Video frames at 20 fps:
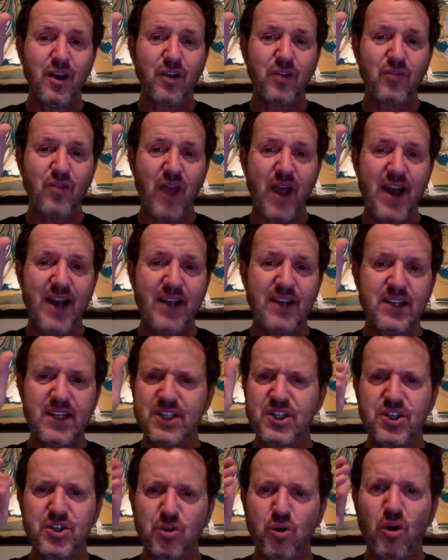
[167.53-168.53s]
Right? This
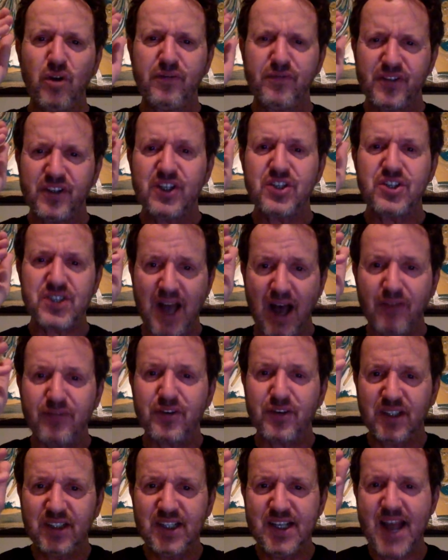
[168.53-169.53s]
is called
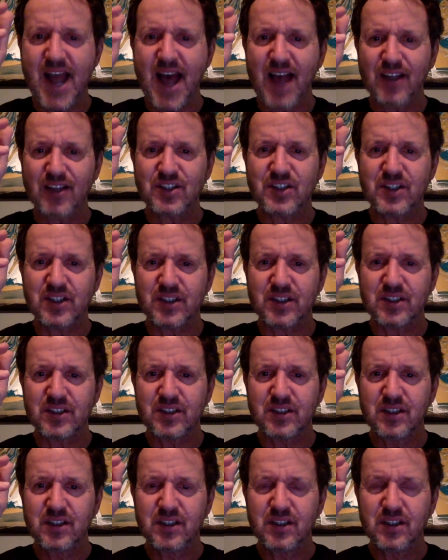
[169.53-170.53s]
philosophical analysis.
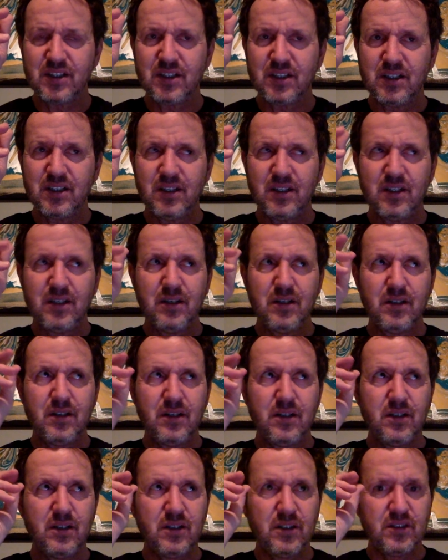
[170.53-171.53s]

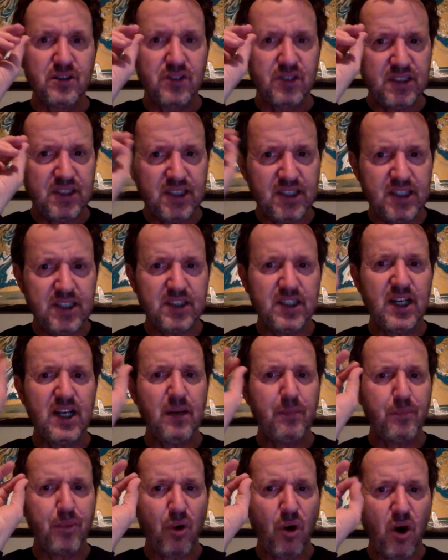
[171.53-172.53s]
Teasing
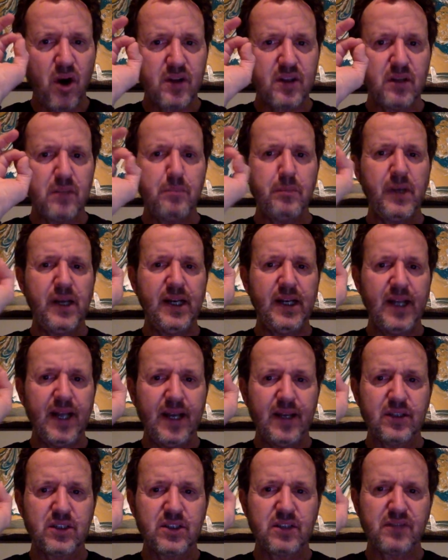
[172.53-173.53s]
apart the
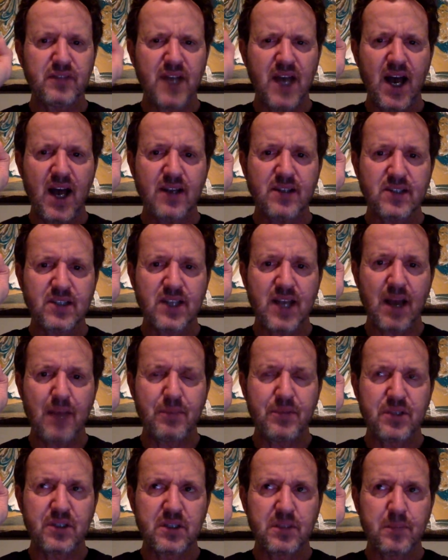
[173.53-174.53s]
meanings of
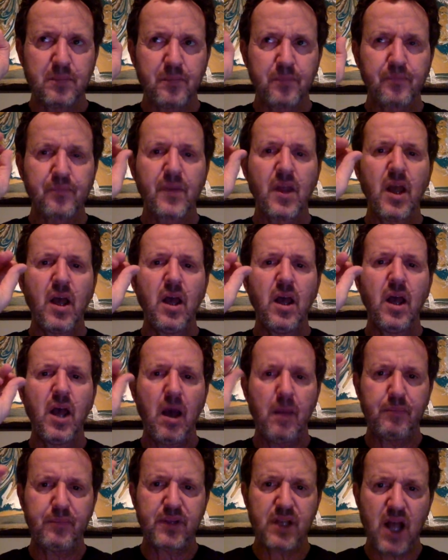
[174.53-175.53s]
concepts,
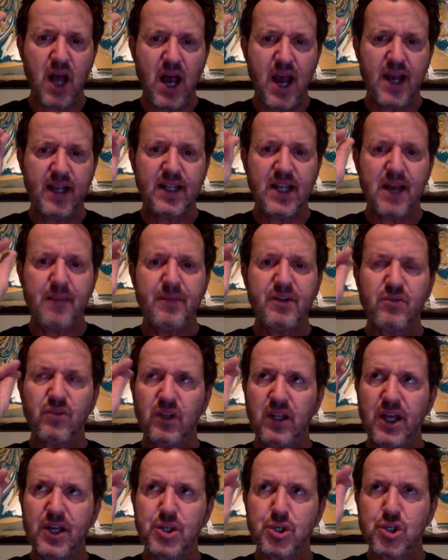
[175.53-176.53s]
applying them in
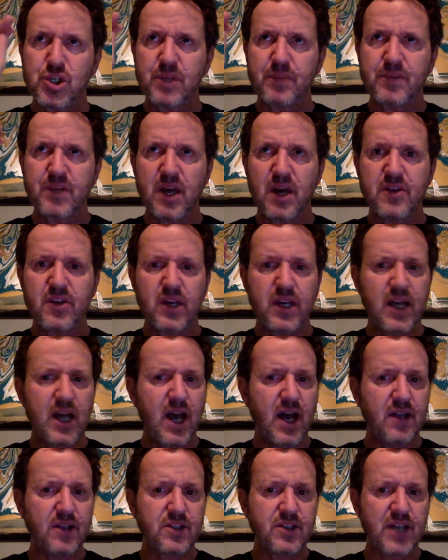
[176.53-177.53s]
relationship to other
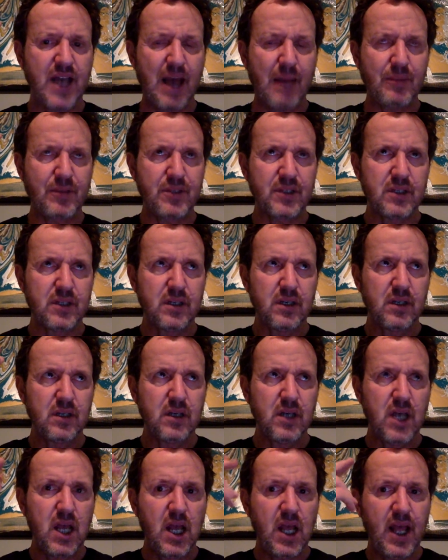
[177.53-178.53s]
concepts,
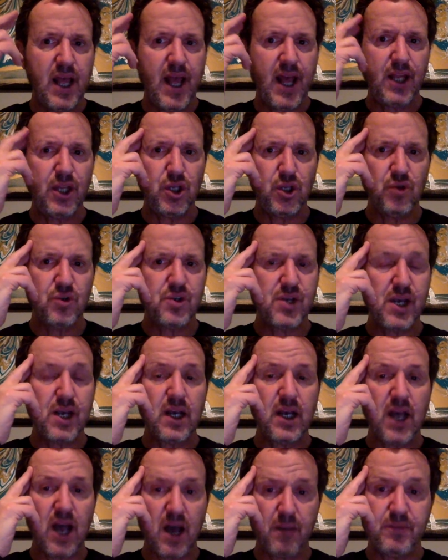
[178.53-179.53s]
and using
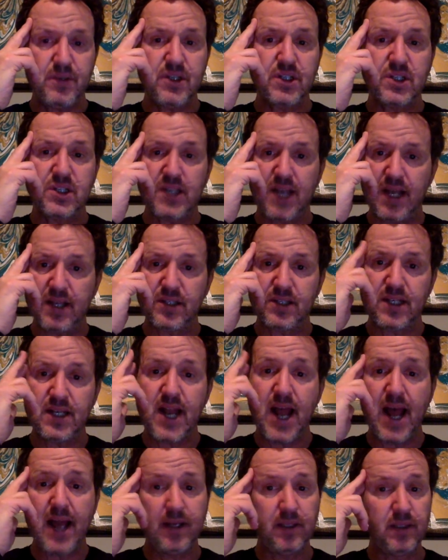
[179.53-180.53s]
common sense and
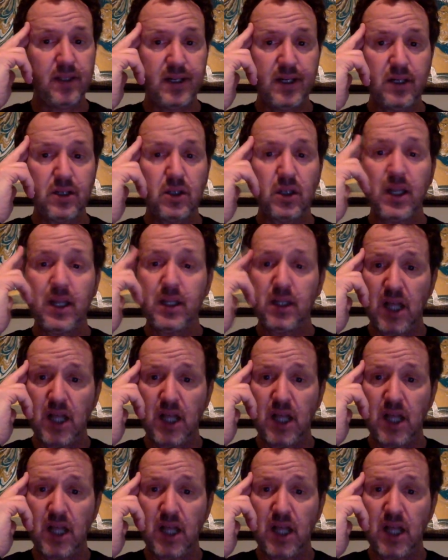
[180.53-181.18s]
analytical and